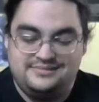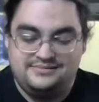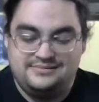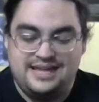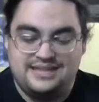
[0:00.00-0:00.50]

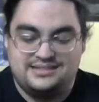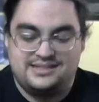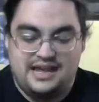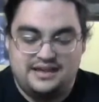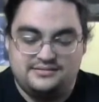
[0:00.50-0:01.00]
less
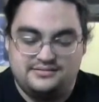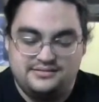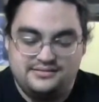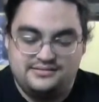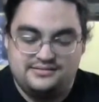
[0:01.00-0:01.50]
than
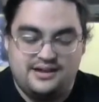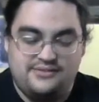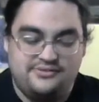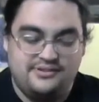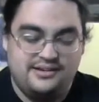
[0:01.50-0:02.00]
stuff.
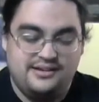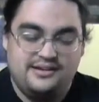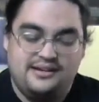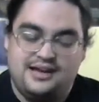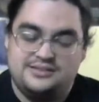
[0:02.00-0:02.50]

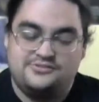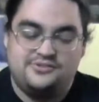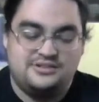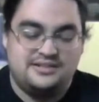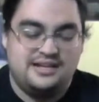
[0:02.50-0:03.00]
That's, of
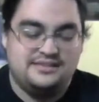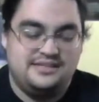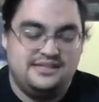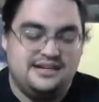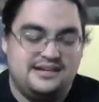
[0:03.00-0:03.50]
course, got
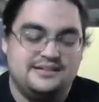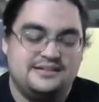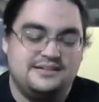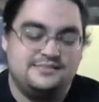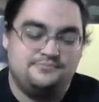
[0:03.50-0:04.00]
the
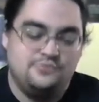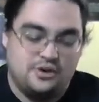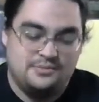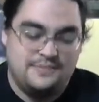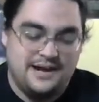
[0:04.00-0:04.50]

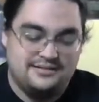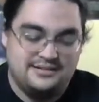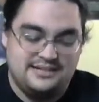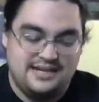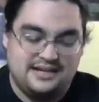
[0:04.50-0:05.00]
normal
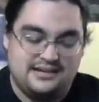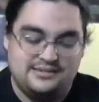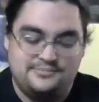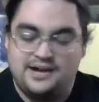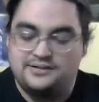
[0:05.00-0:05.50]
Paladin deck, the
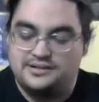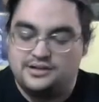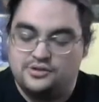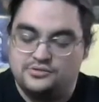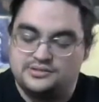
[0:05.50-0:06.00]
Paladin
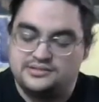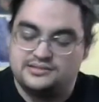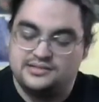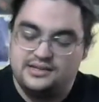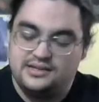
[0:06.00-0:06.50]
Oaths,
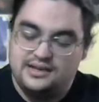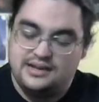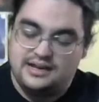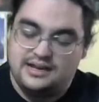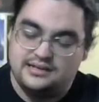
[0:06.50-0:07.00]

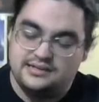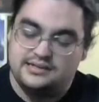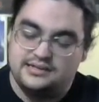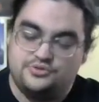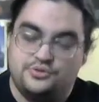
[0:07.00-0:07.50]
and the
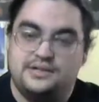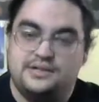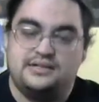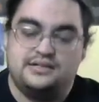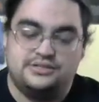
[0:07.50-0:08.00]
Druid
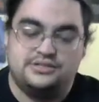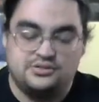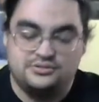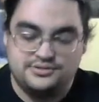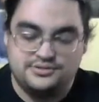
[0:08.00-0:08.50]

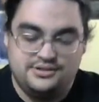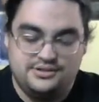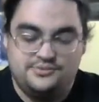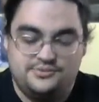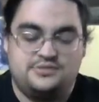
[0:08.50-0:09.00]
Circles,
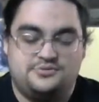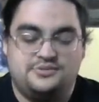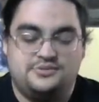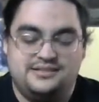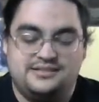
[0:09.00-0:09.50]
which is
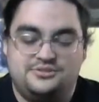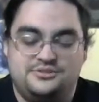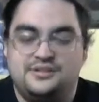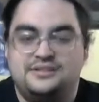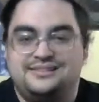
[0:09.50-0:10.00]
really the
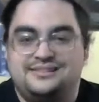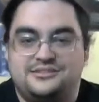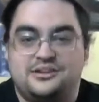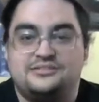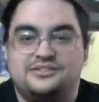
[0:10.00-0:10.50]
Druid
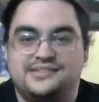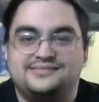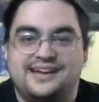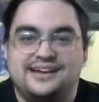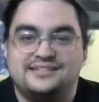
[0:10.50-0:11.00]
Circle of the
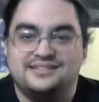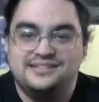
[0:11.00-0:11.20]
Land,